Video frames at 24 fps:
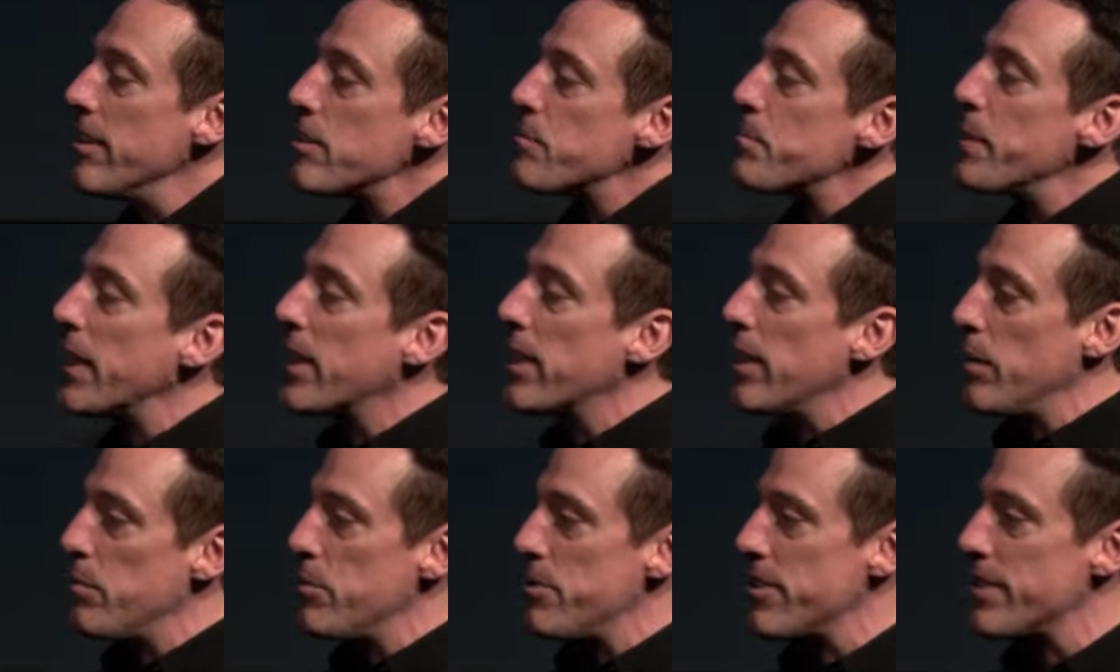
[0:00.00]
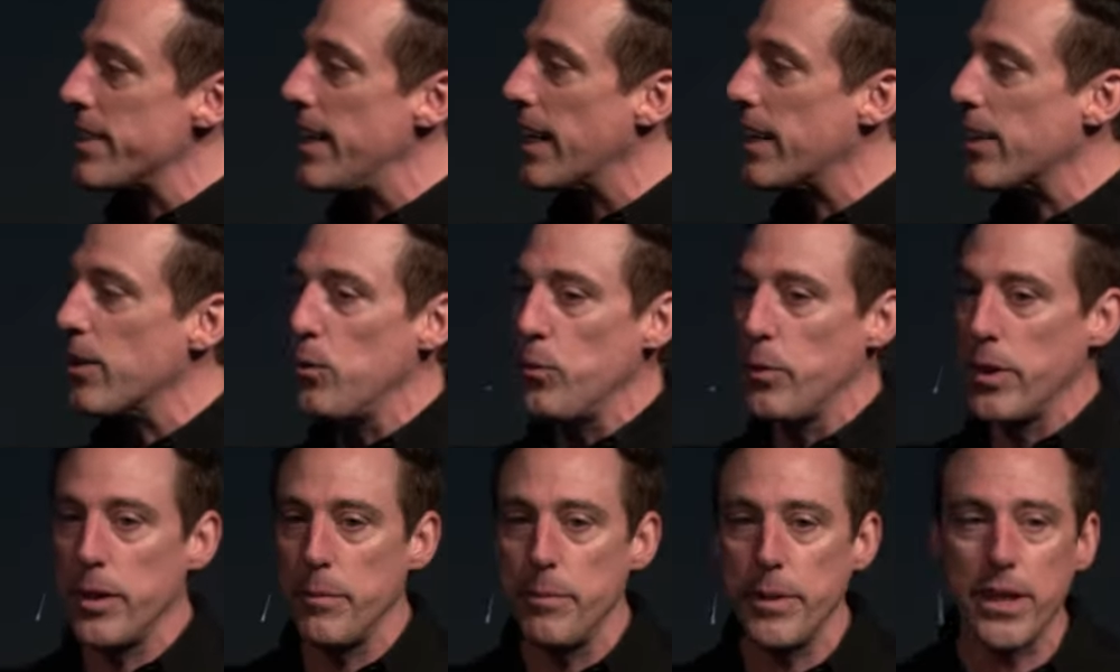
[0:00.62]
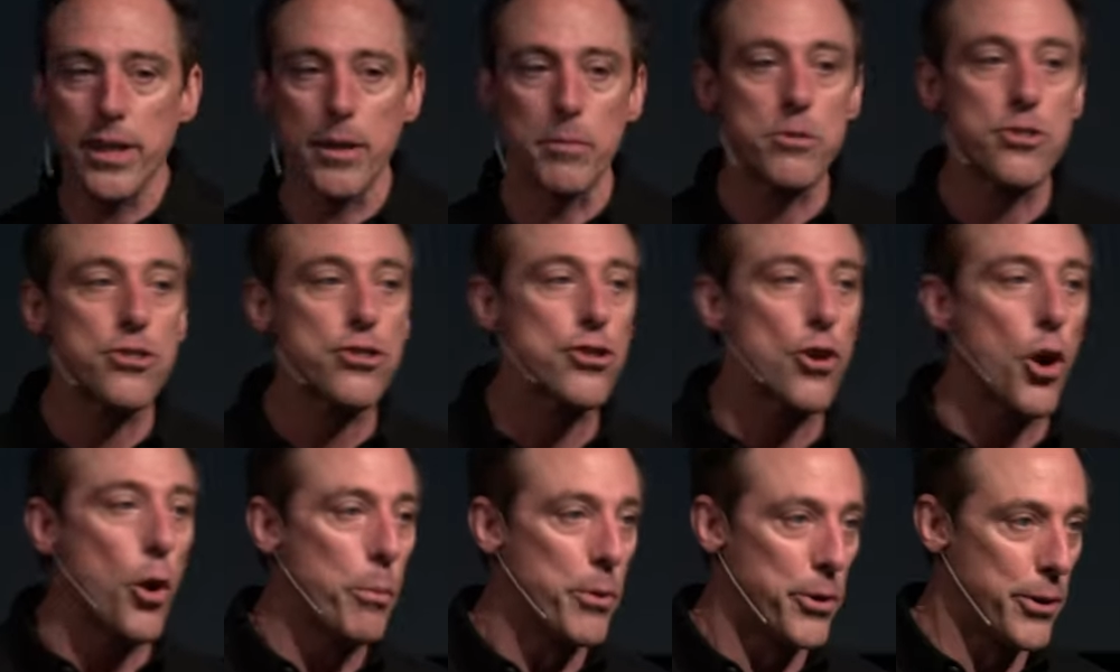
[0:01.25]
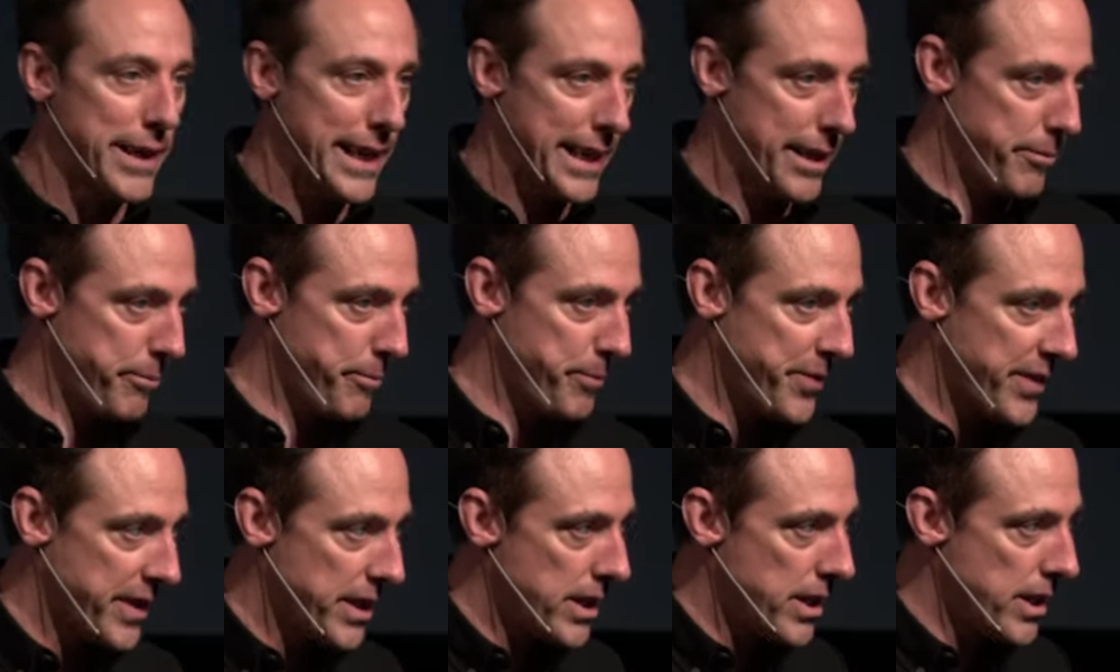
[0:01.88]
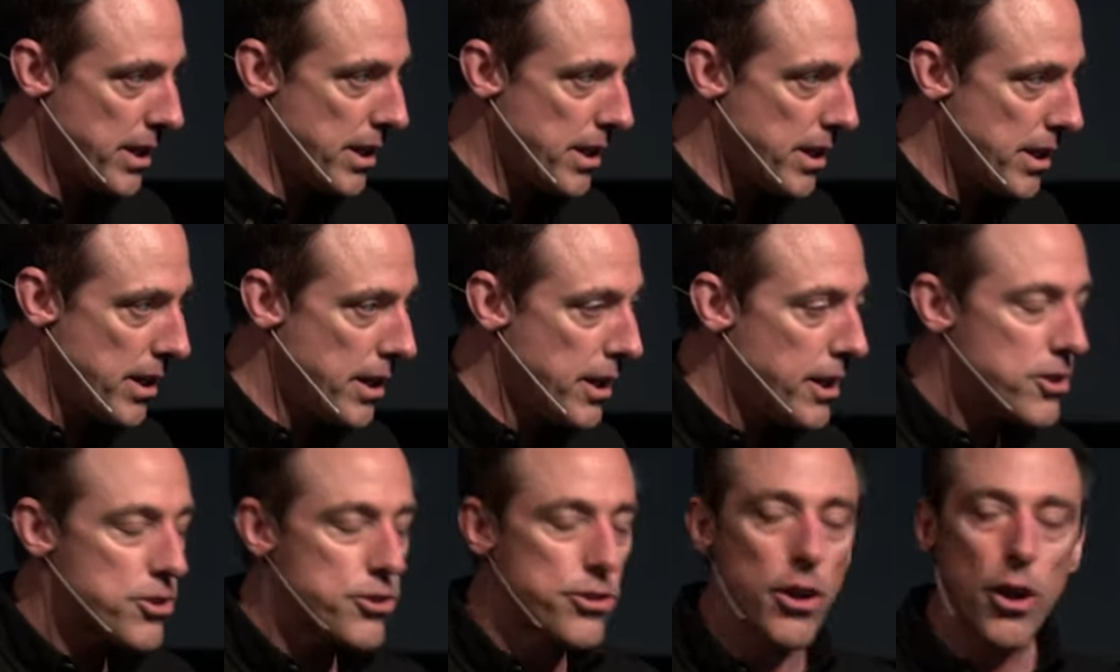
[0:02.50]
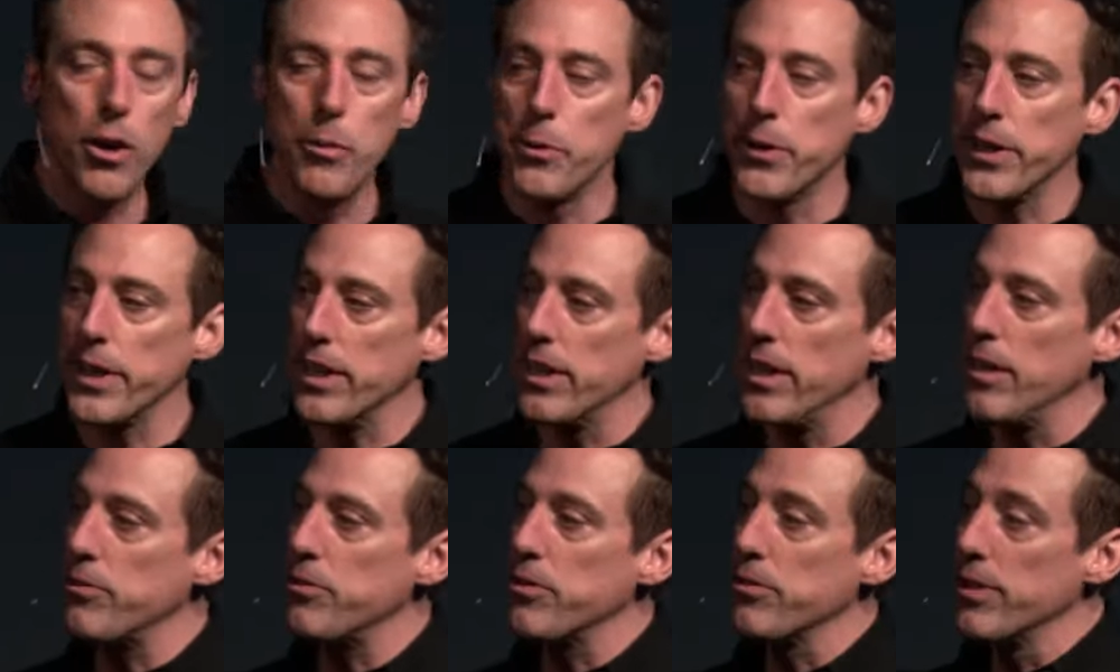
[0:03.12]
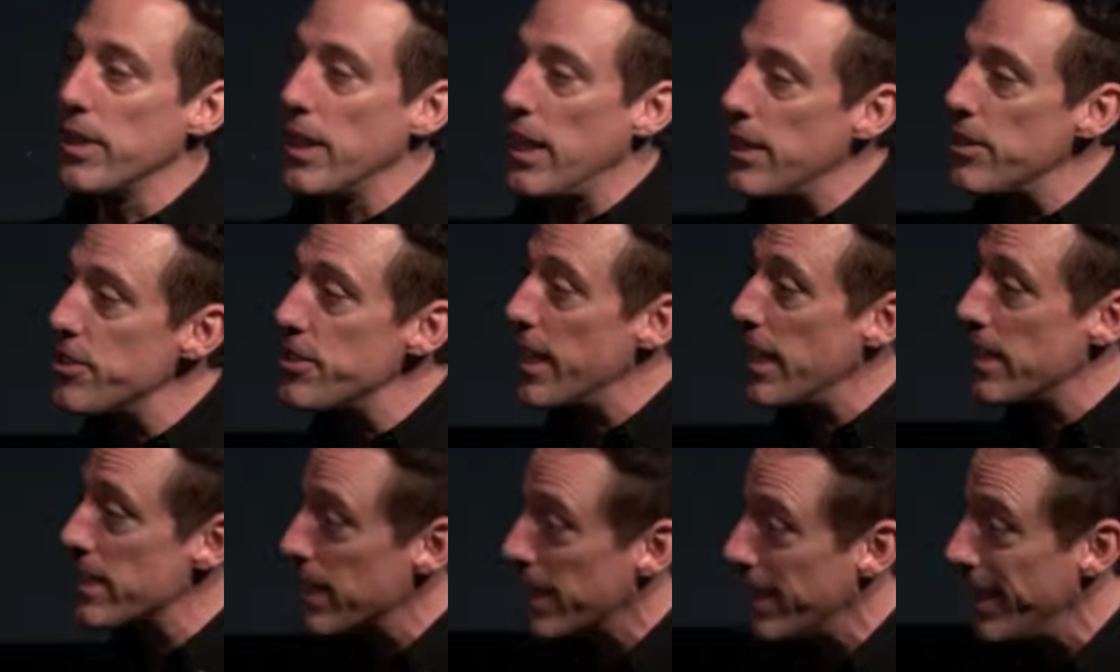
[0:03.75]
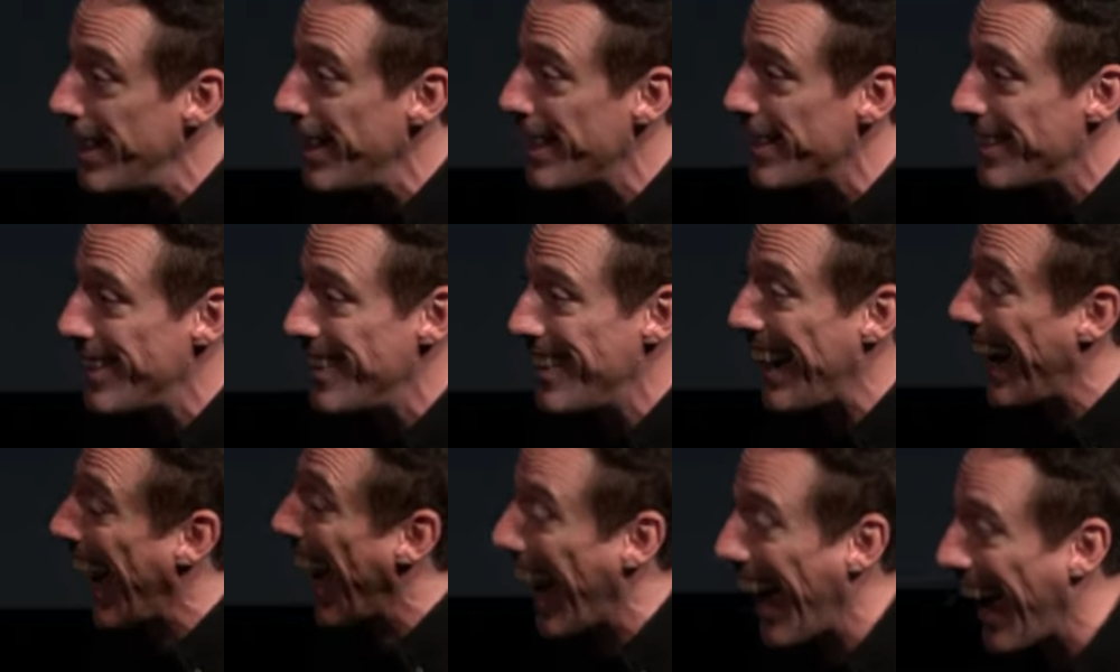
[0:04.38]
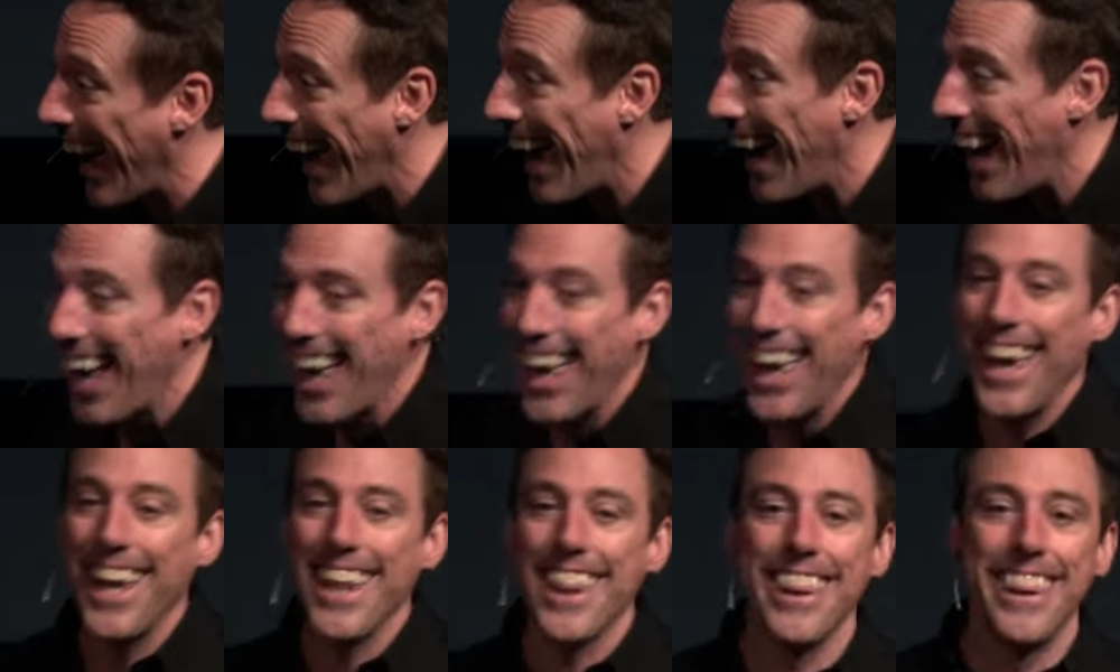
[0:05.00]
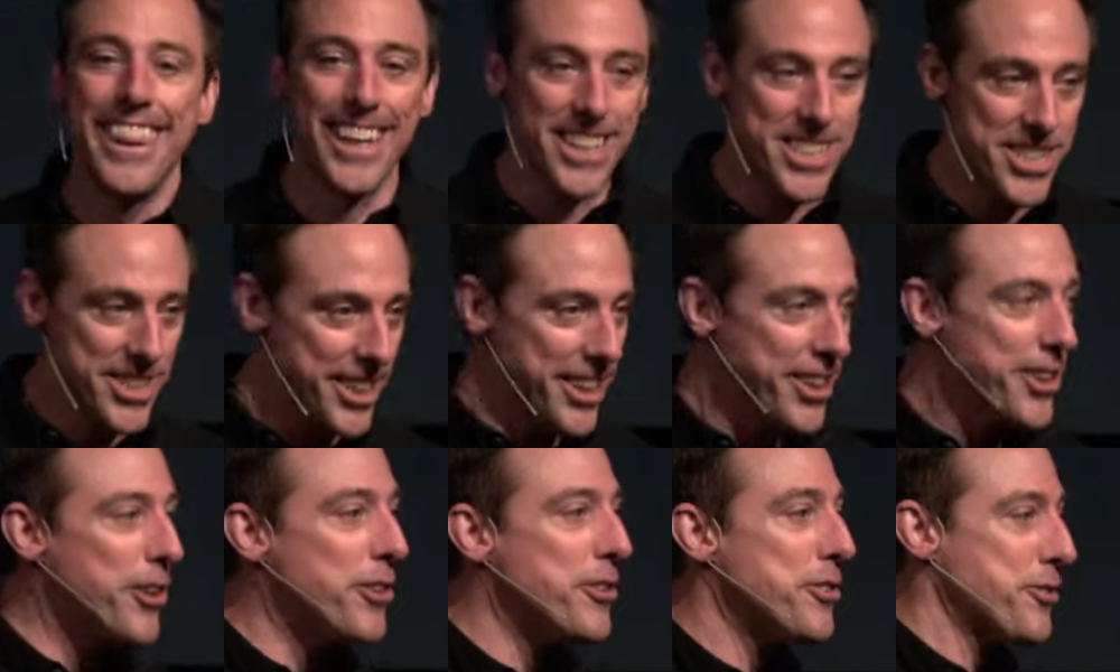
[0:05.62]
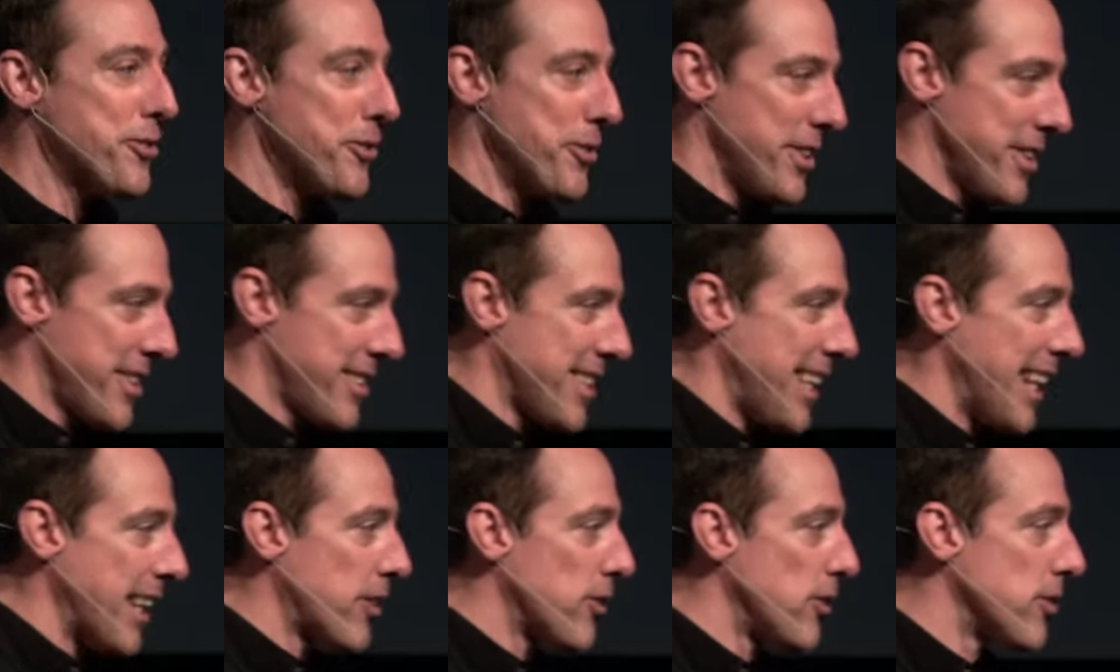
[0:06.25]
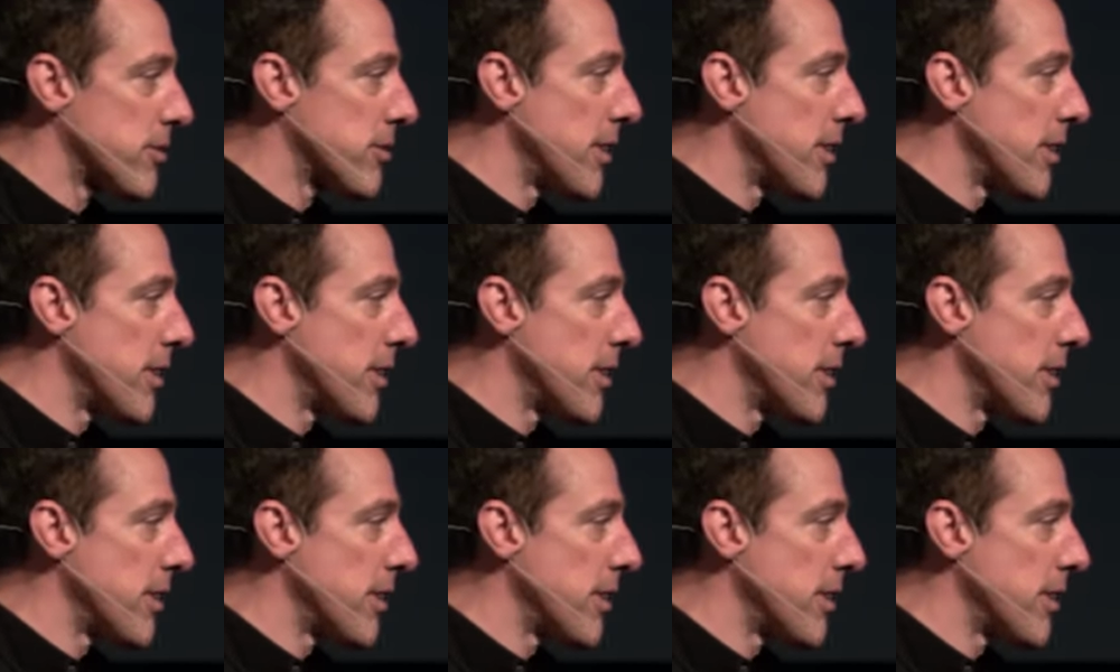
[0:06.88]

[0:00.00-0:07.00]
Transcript: becomes, she's not going to win. It becomes sobering. Sobering enough to realize she has a kid then she goes through the cycles,